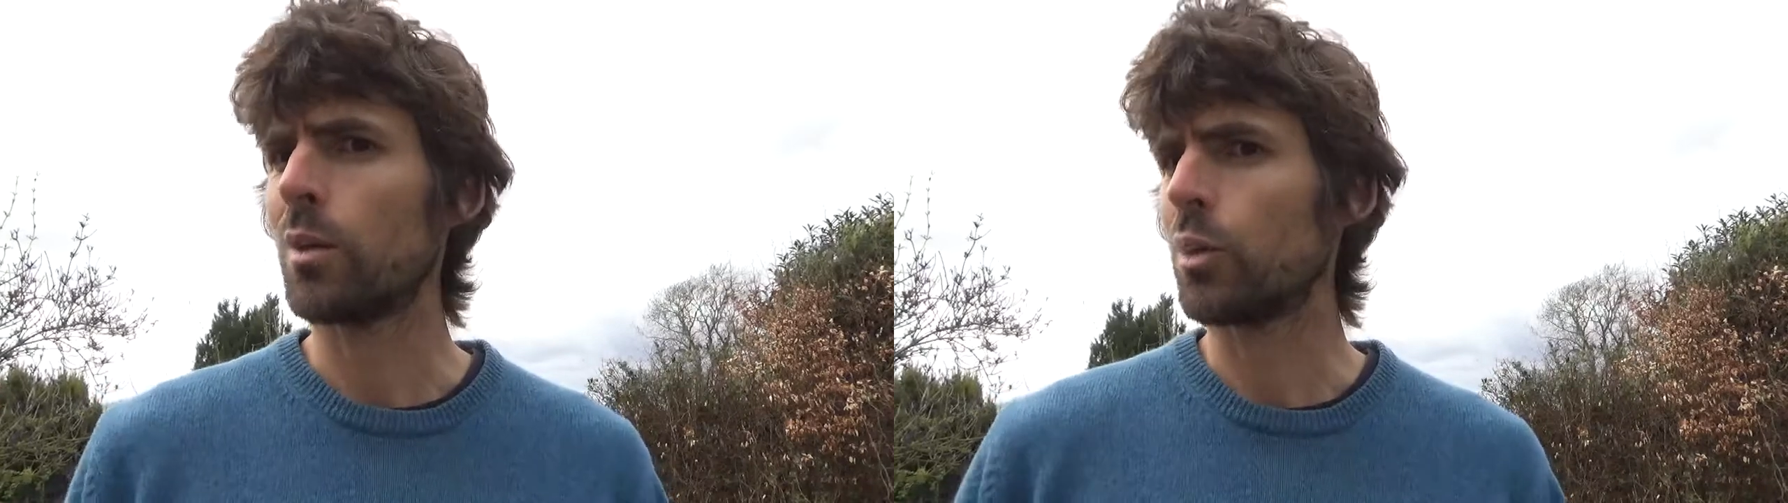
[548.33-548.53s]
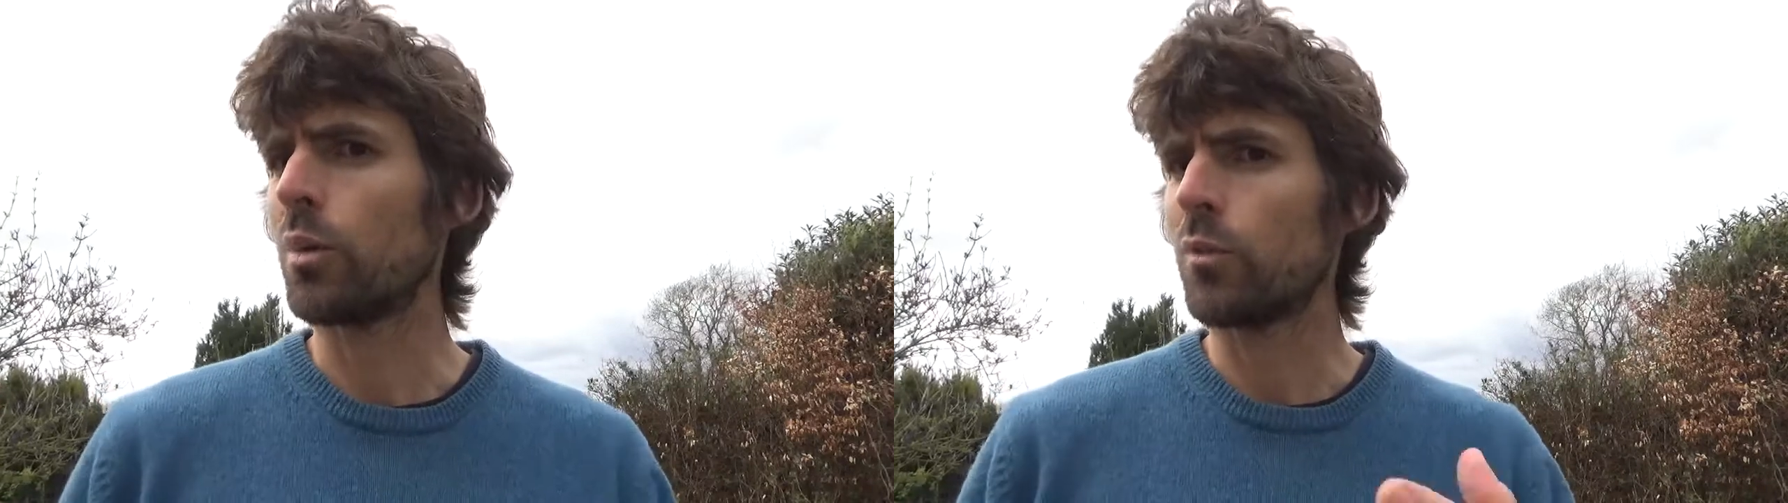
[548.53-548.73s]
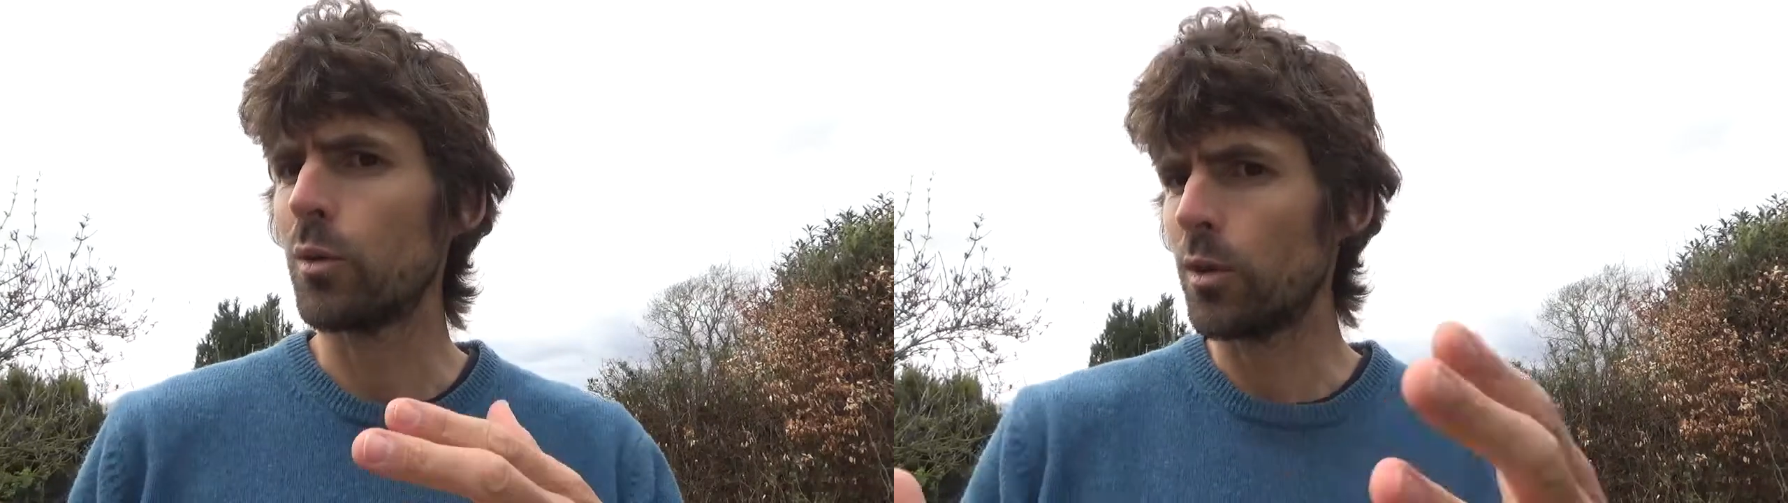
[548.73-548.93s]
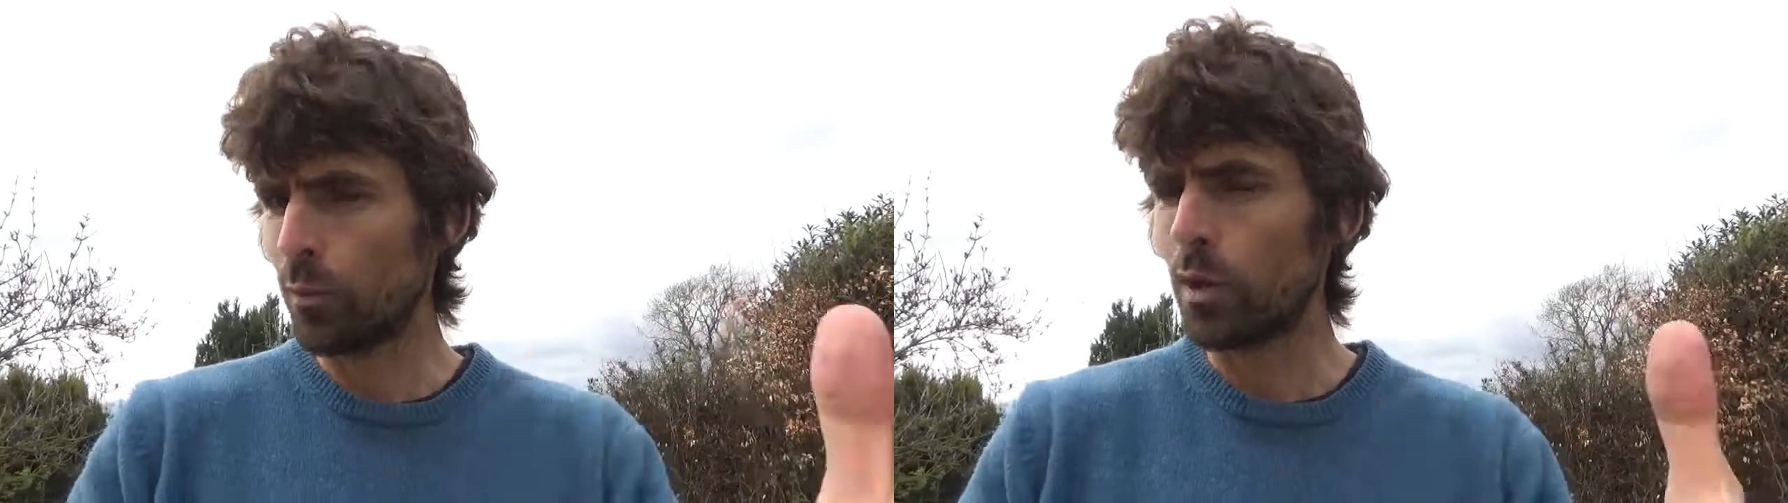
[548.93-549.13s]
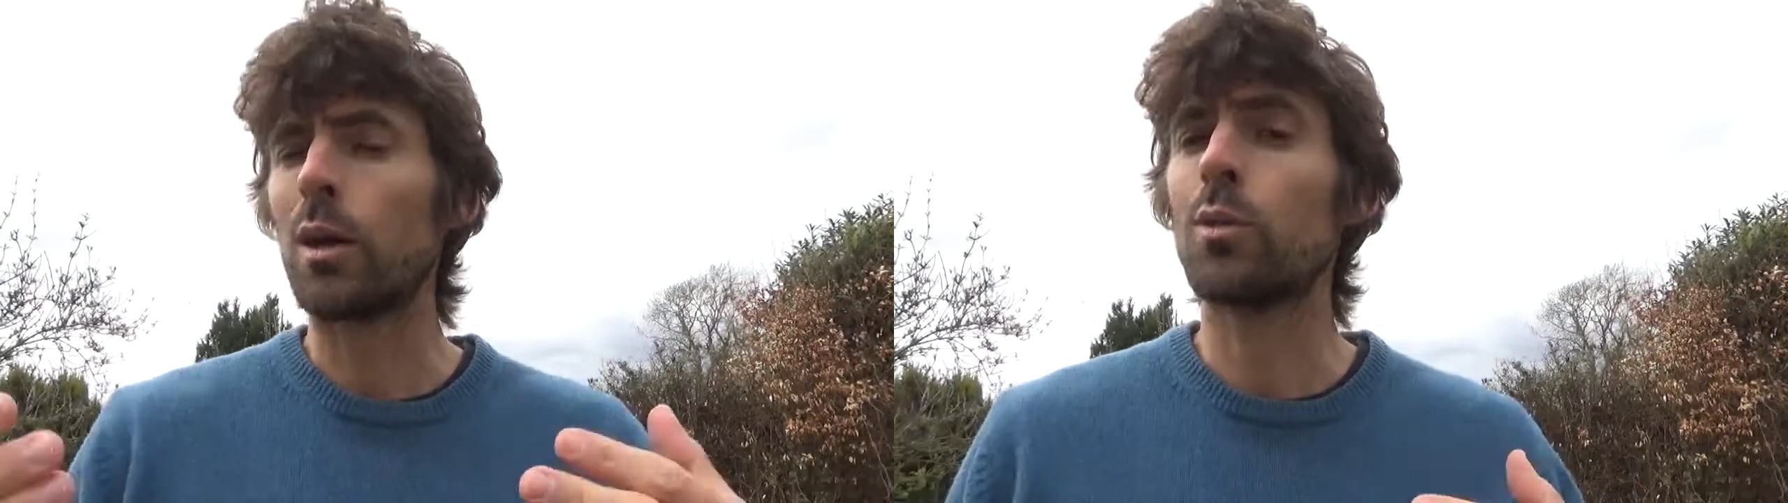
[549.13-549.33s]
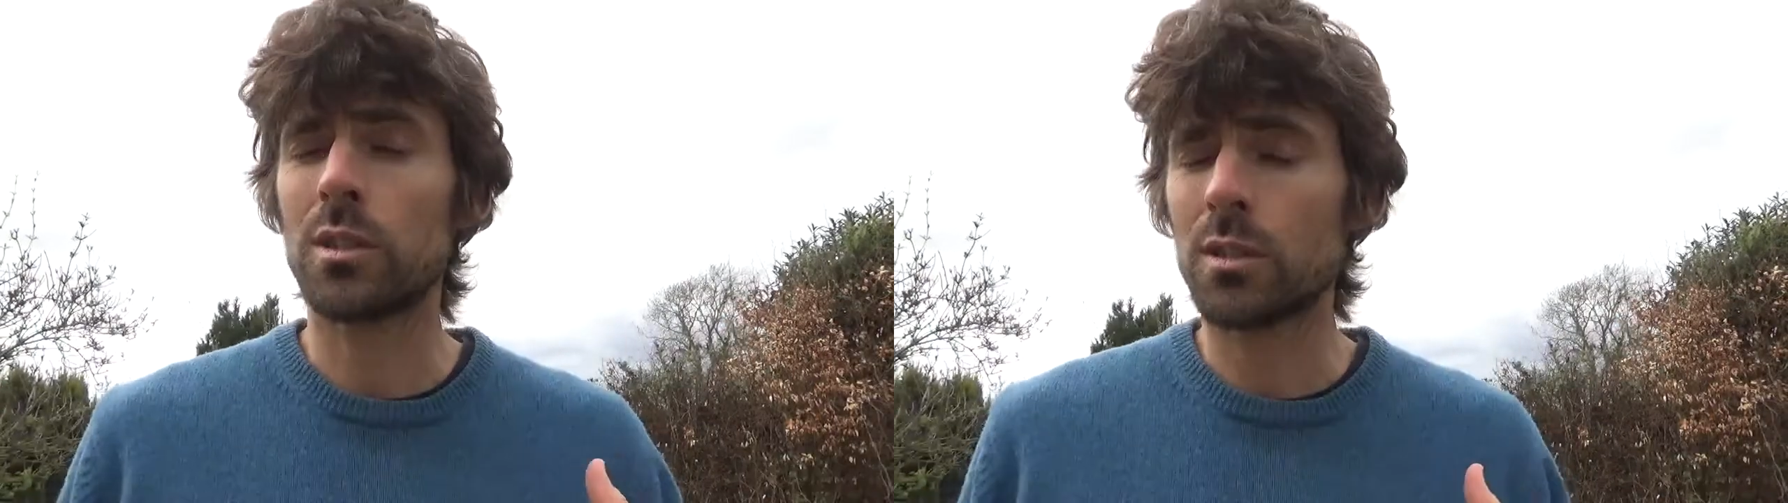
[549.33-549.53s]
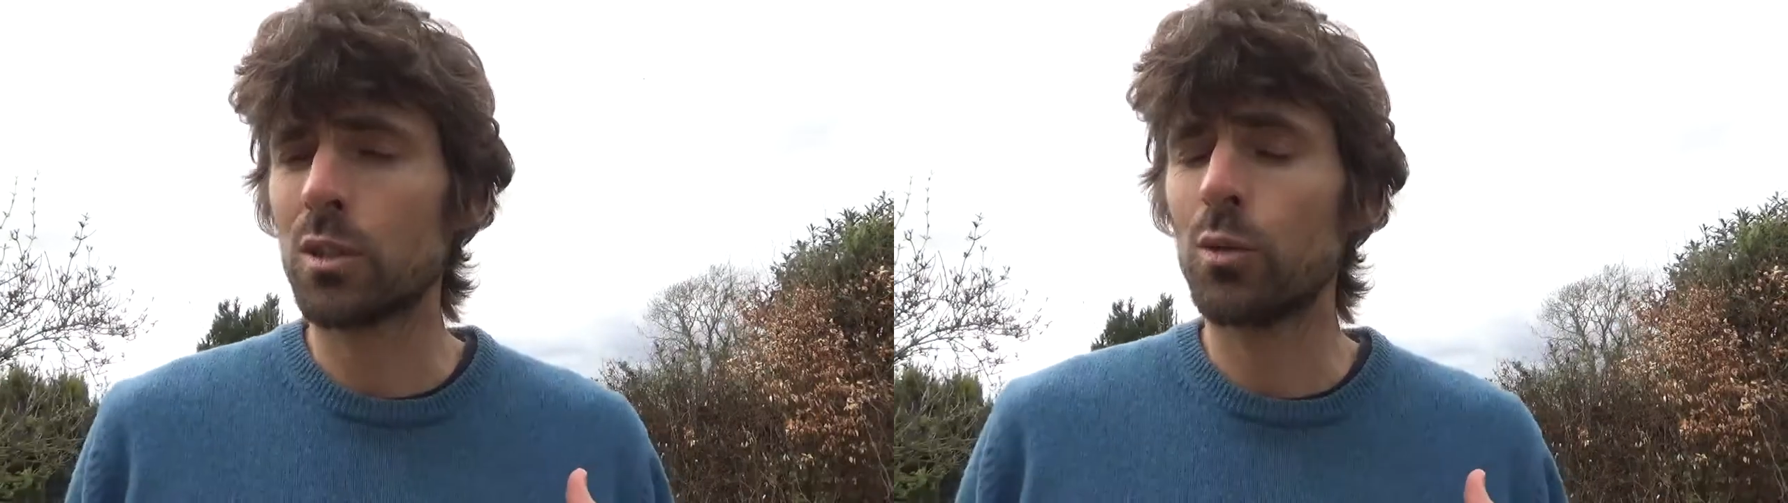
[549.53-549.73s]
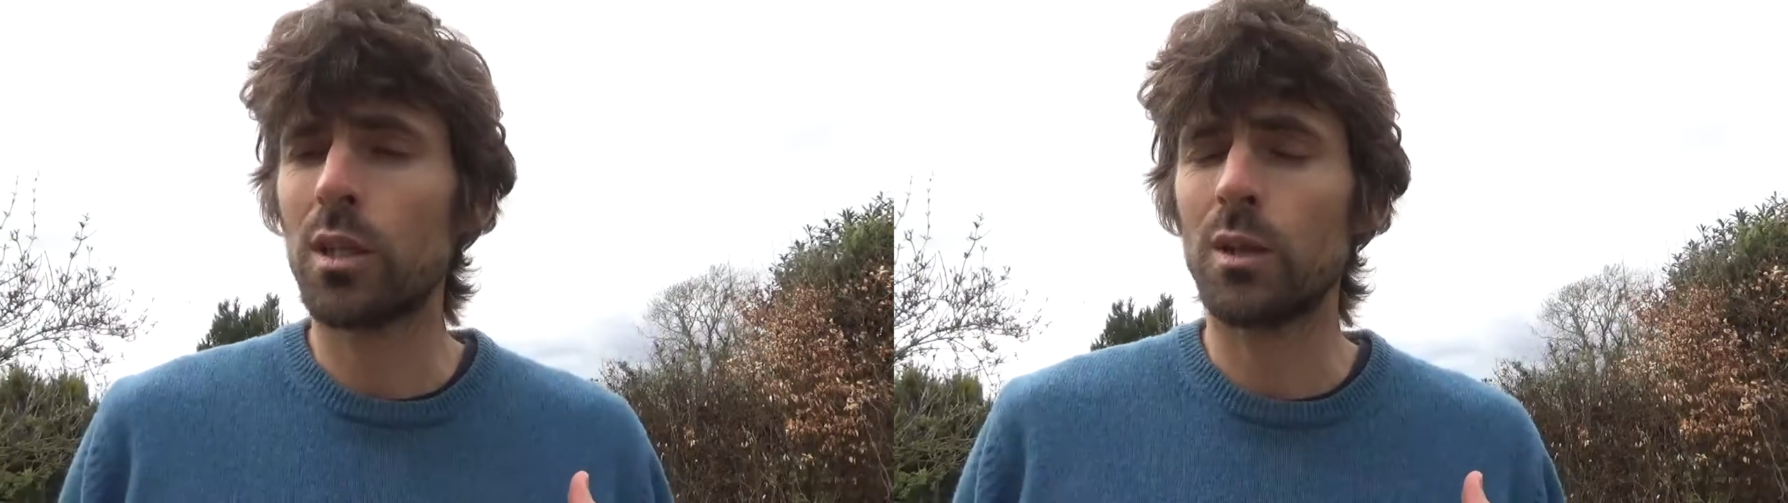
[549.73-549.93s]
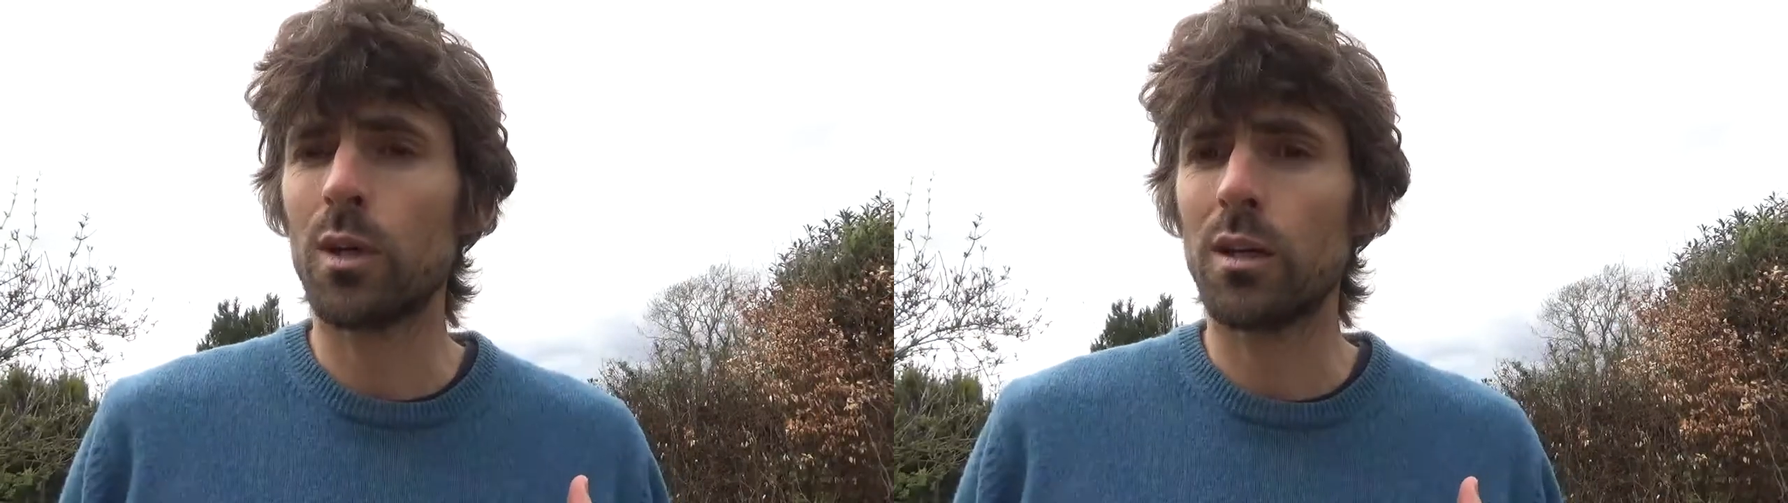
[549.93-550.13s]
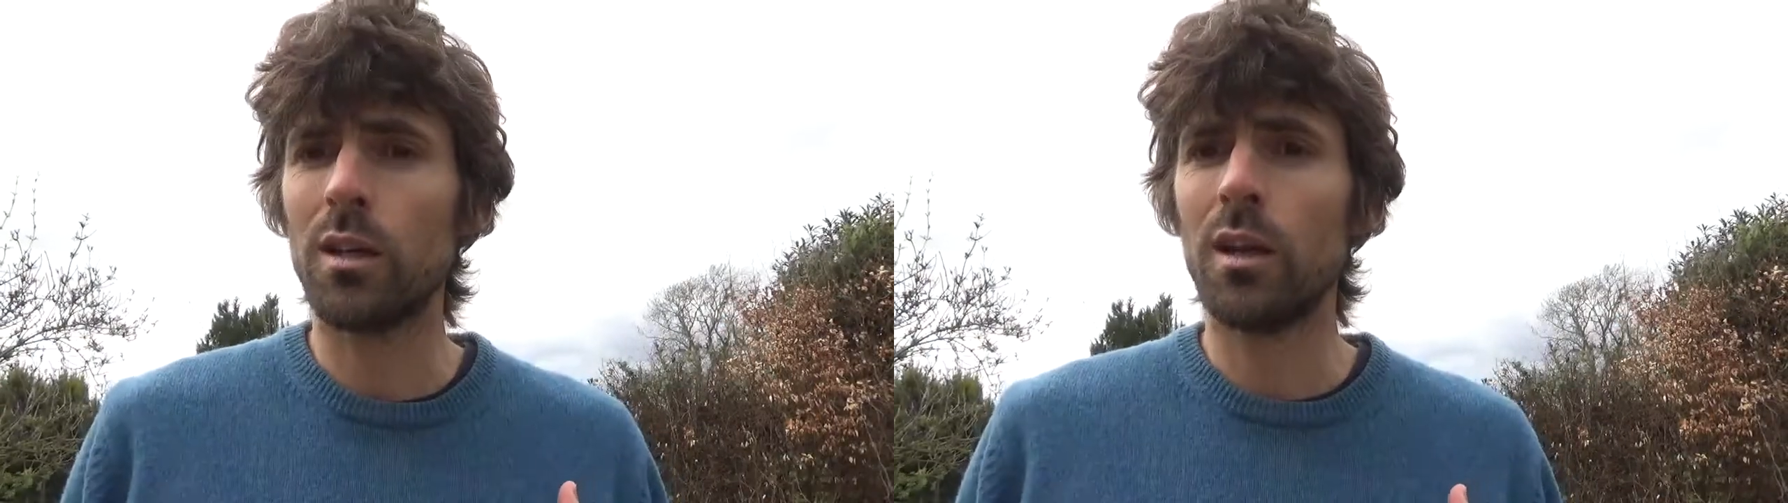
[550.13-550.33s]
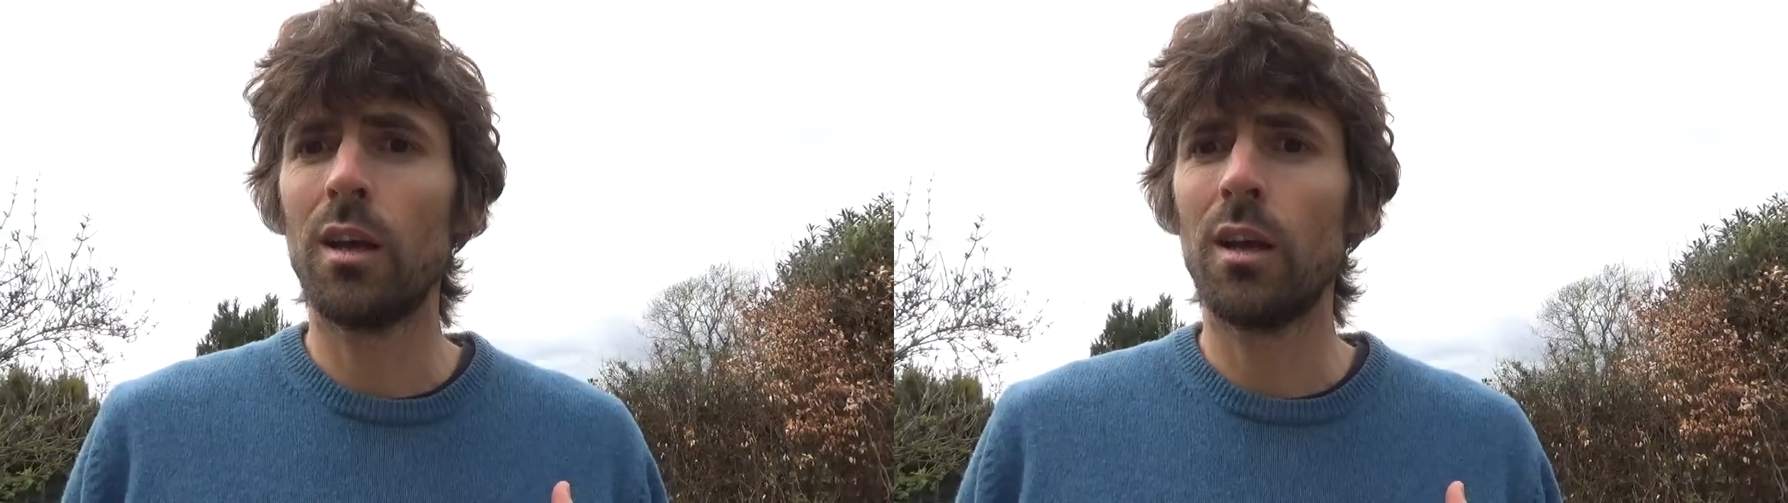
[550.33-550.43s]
I don't know if you, when I was at school anyway,